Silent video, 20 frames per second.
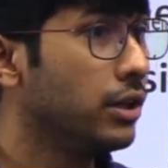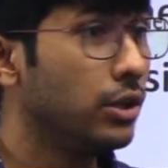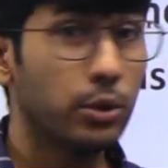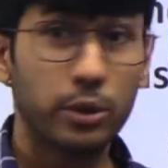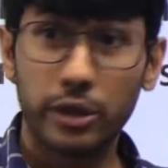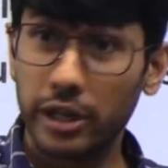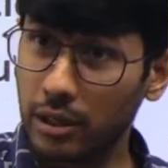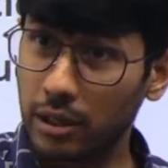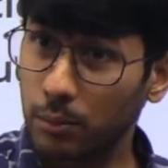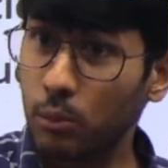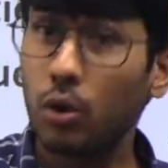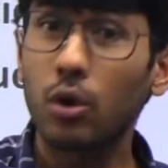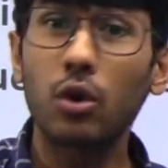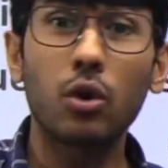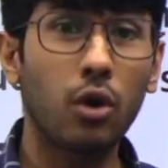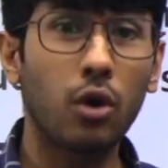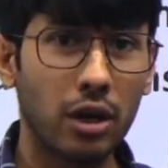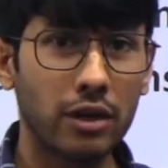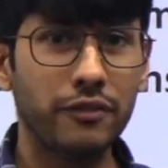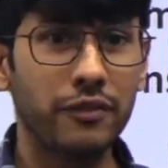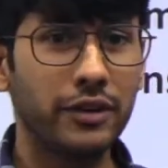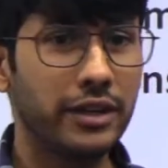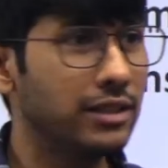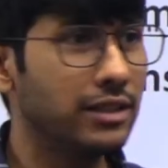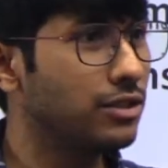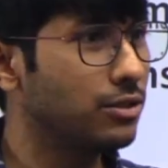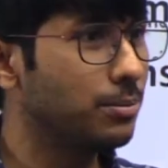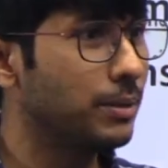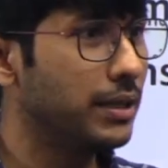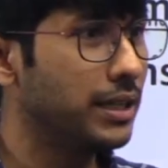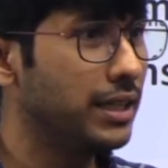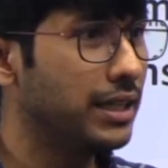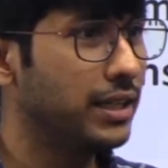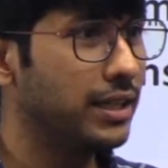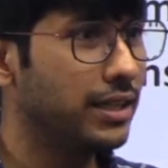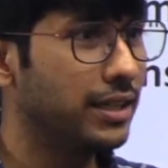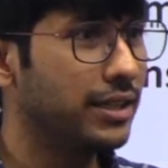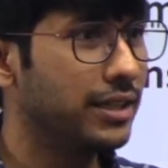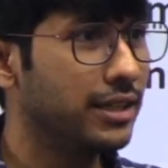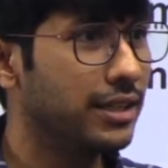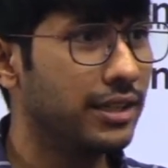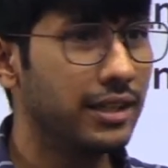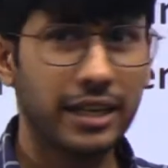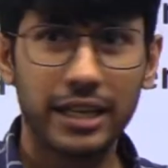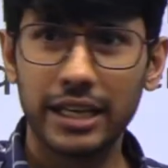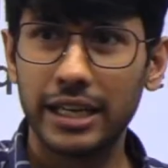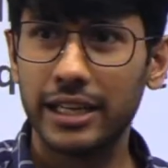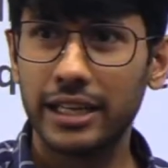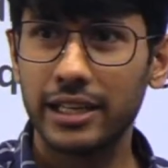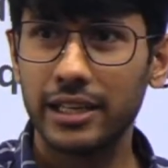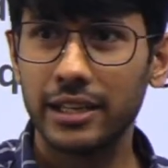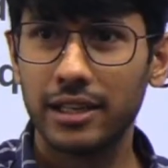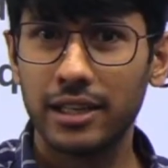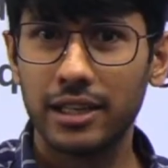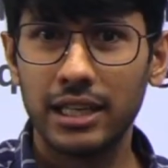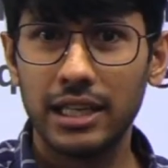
You get more confidence by reading,